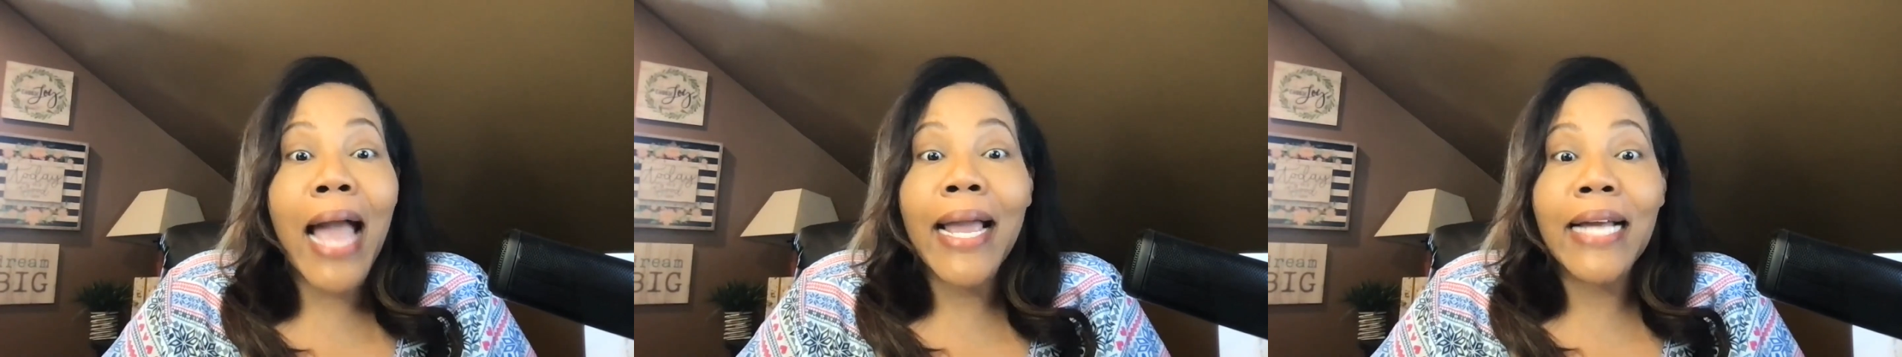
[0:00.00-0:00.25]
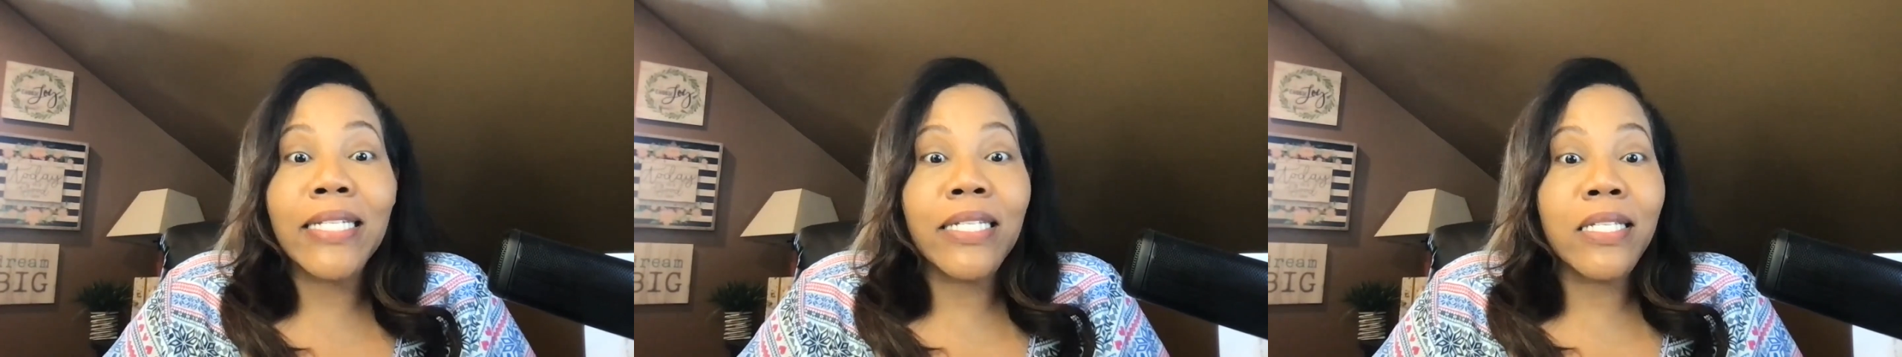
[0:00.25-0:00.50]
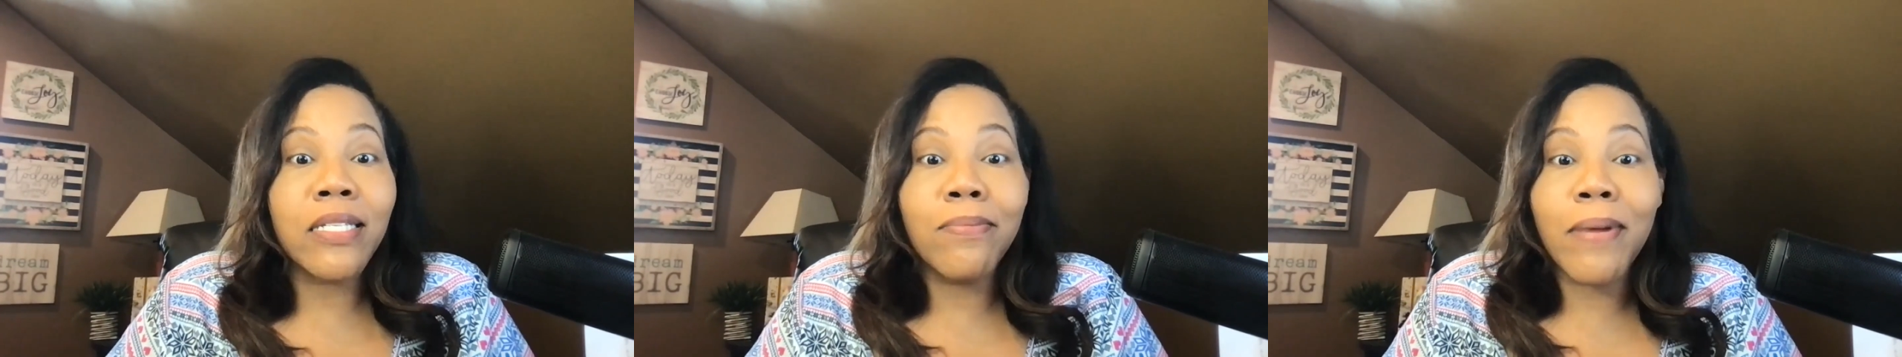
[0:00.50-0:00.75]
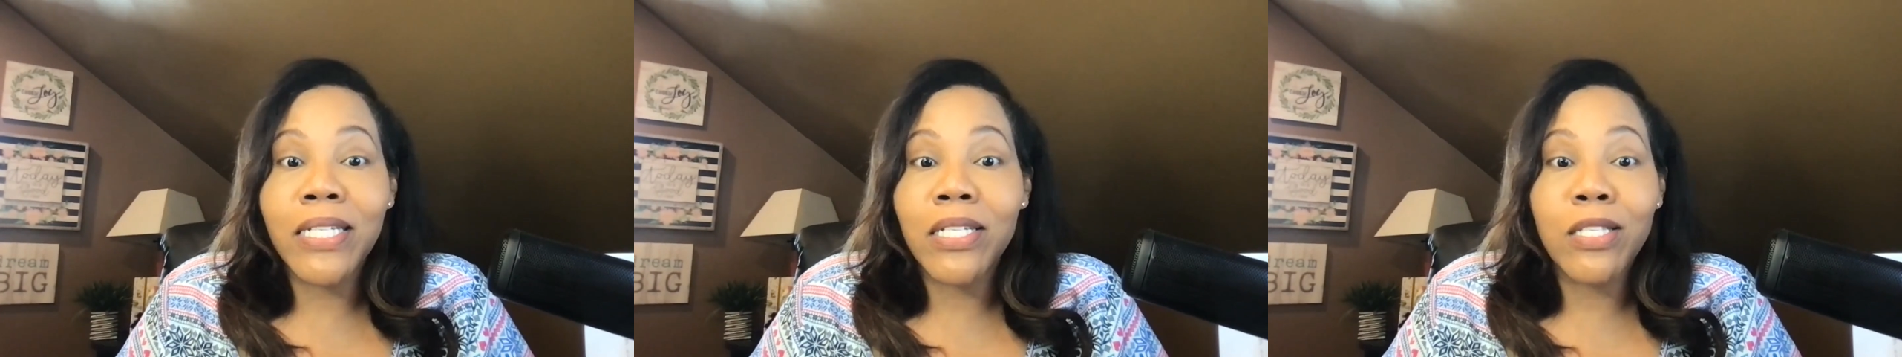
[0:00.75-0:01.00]
I got just as
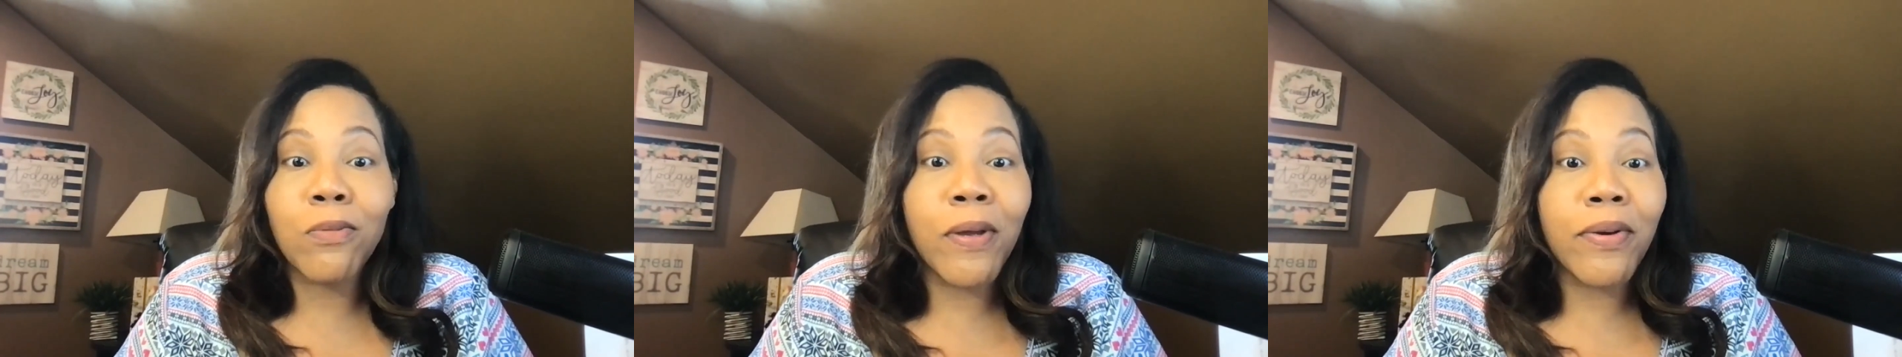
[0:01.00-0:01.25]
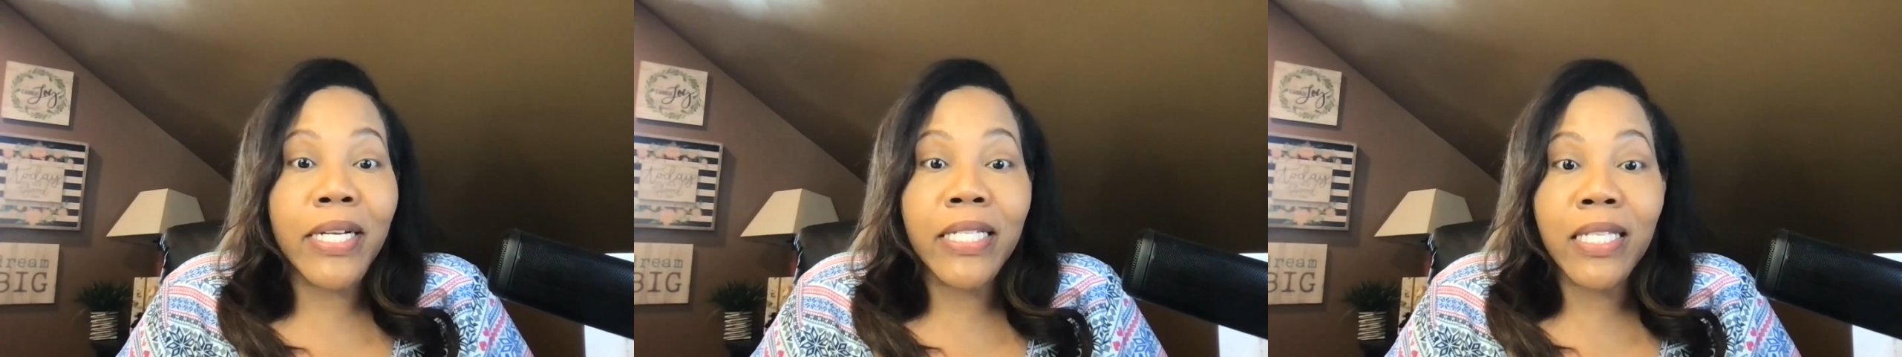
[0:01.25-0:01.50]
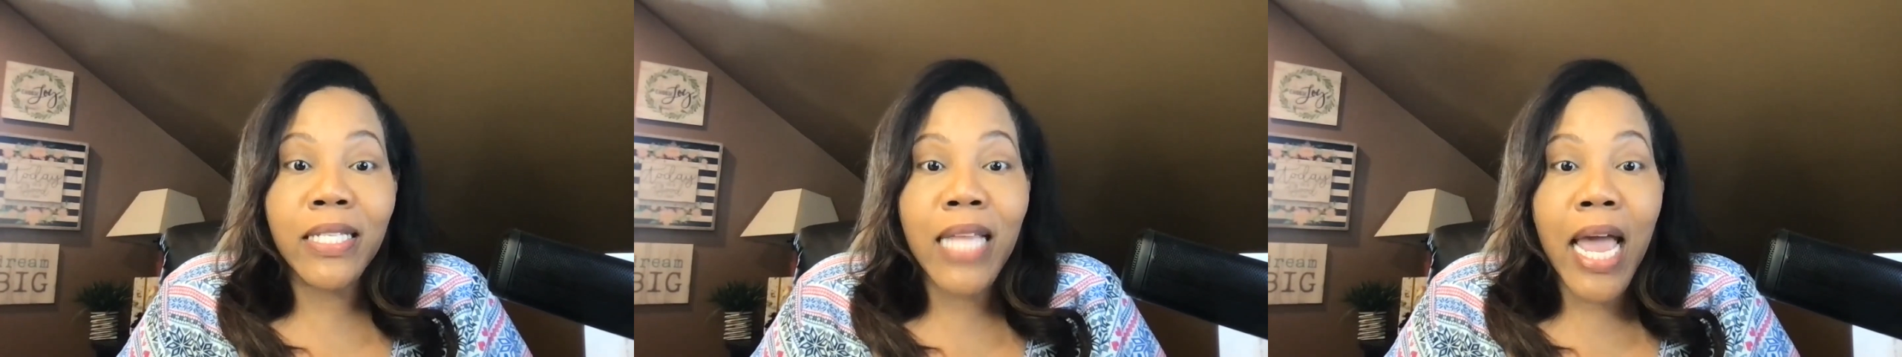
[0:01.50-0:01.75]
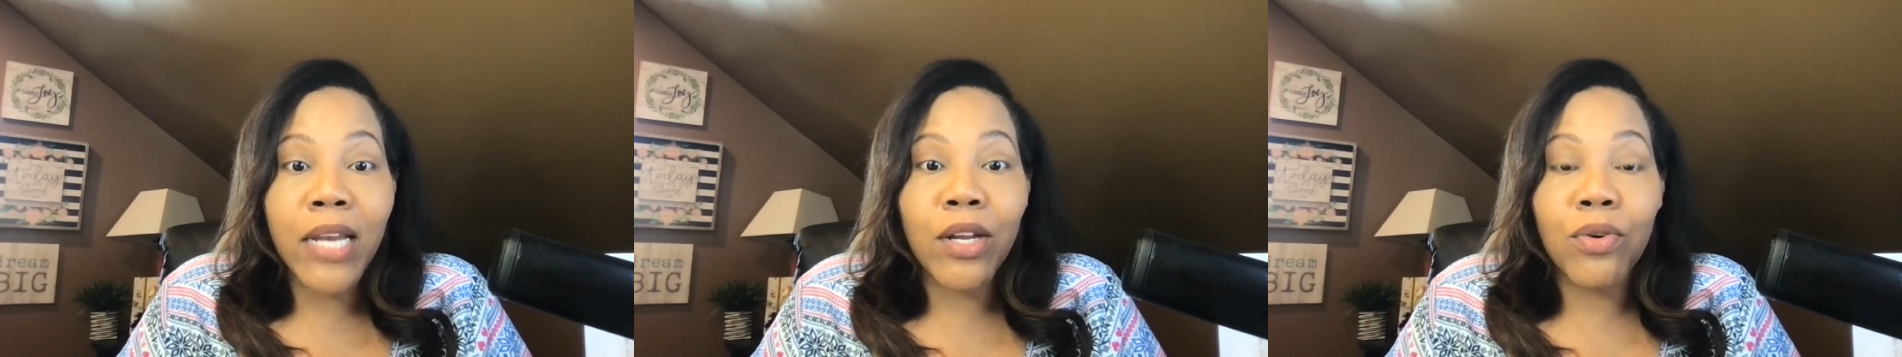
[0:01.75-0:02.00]
much experience as
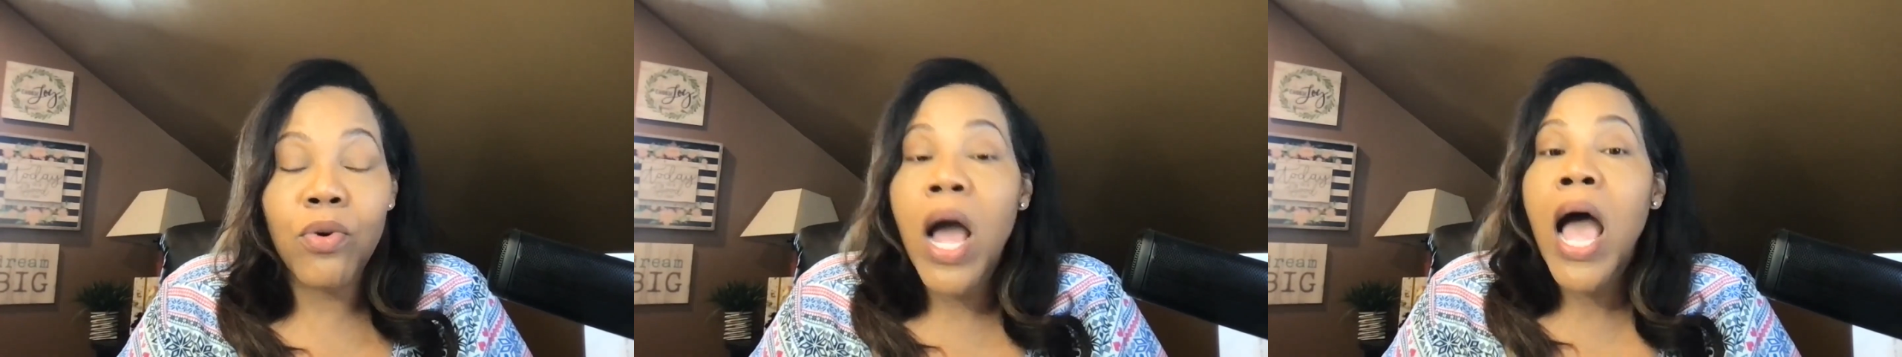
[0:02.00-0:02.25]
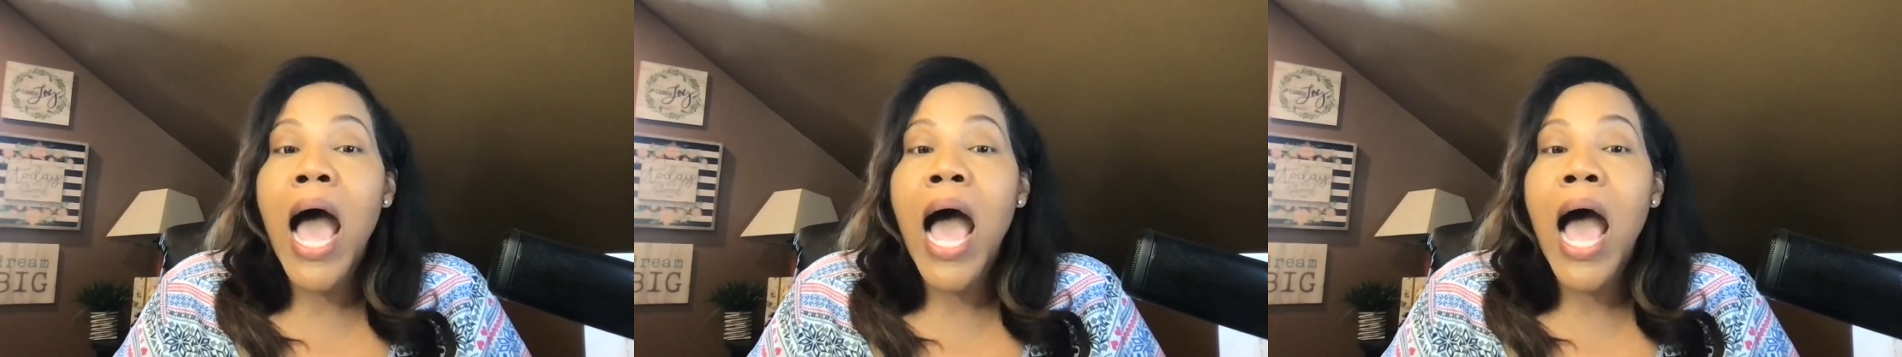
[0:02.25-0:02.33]
they do.